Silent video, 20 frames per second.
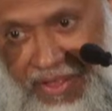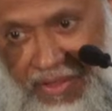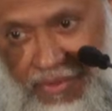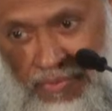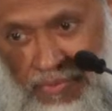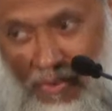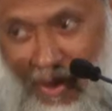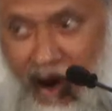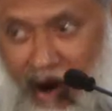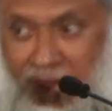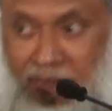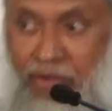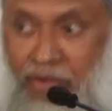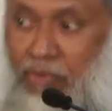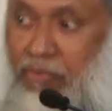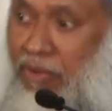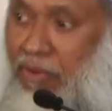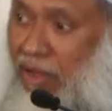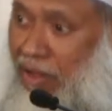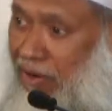wa
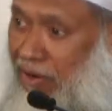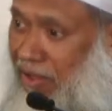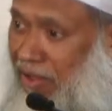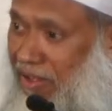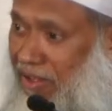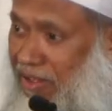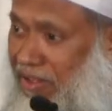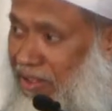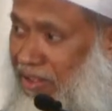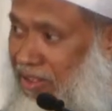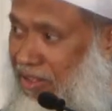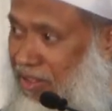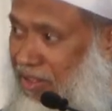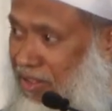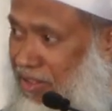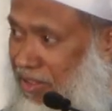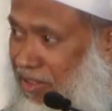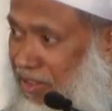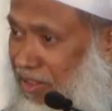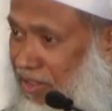ahlikum nara.
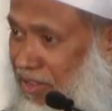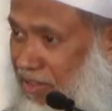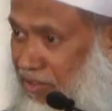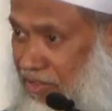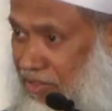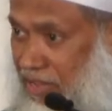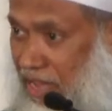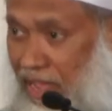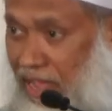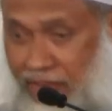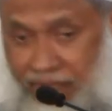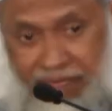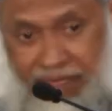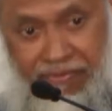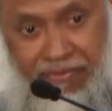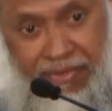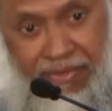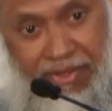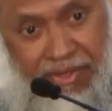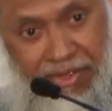You save
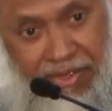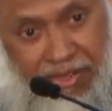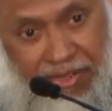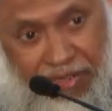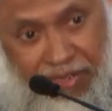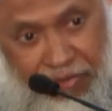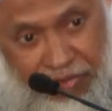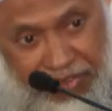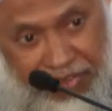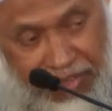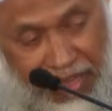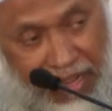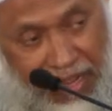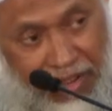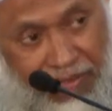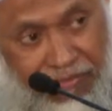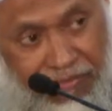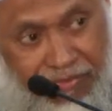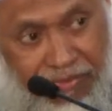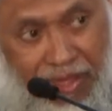
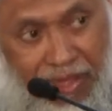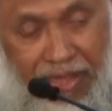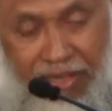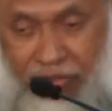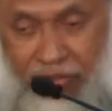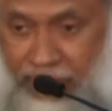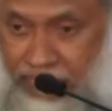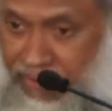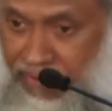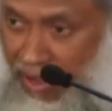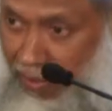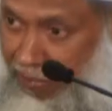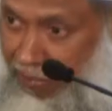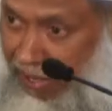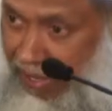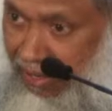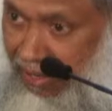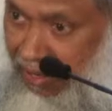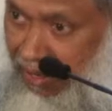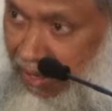yourself and your
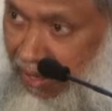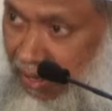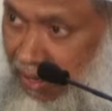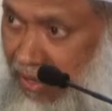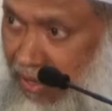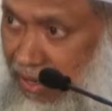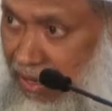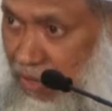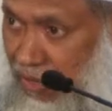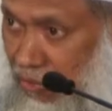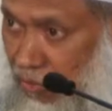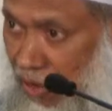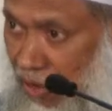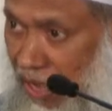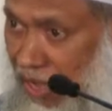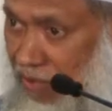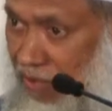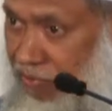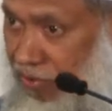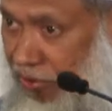family, your
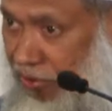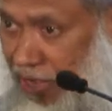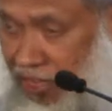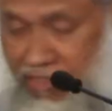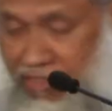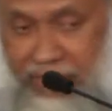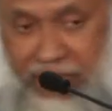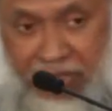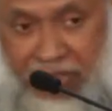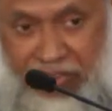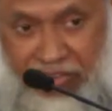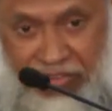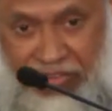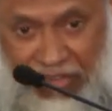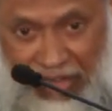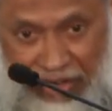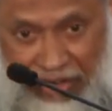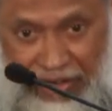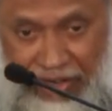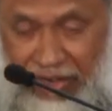wife, your husband, your
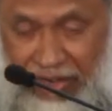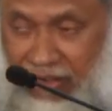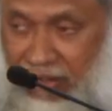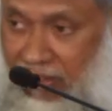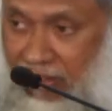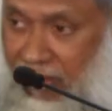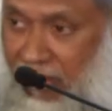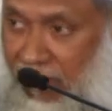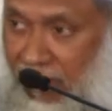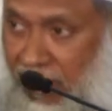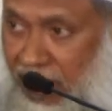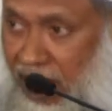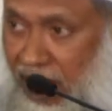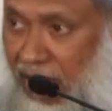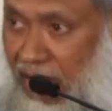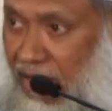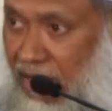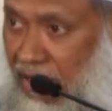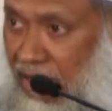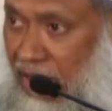children,
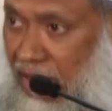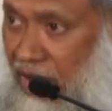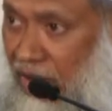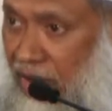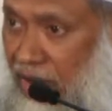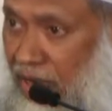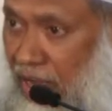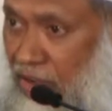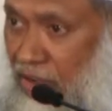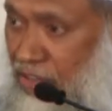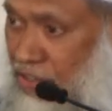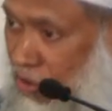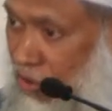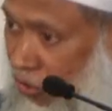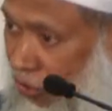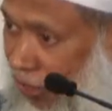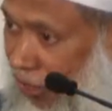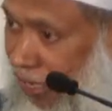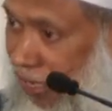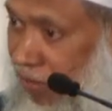uh, all
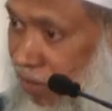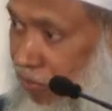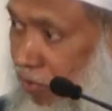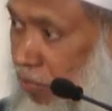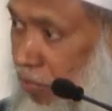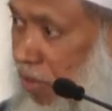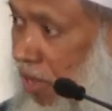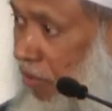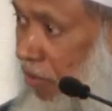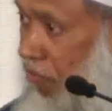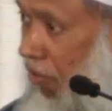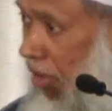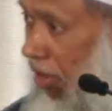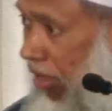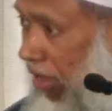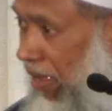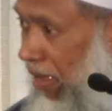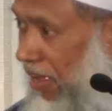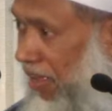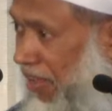household from
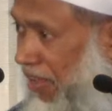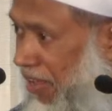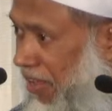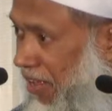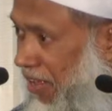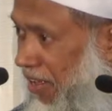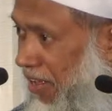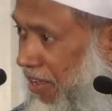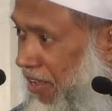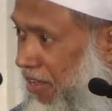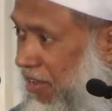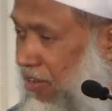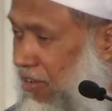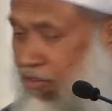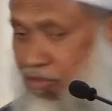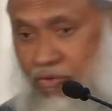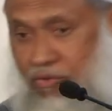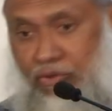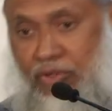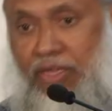hellfire.
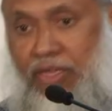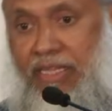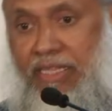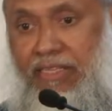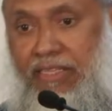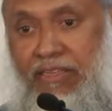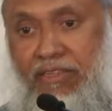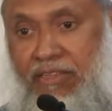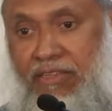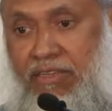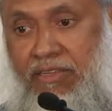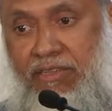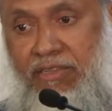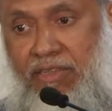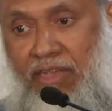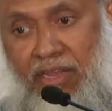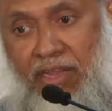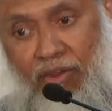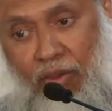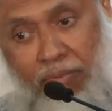So this is
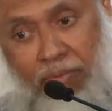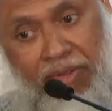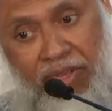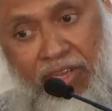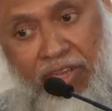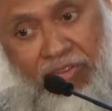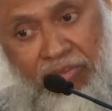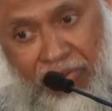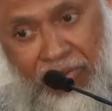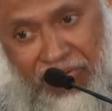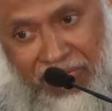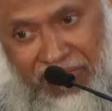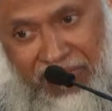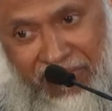an obligation.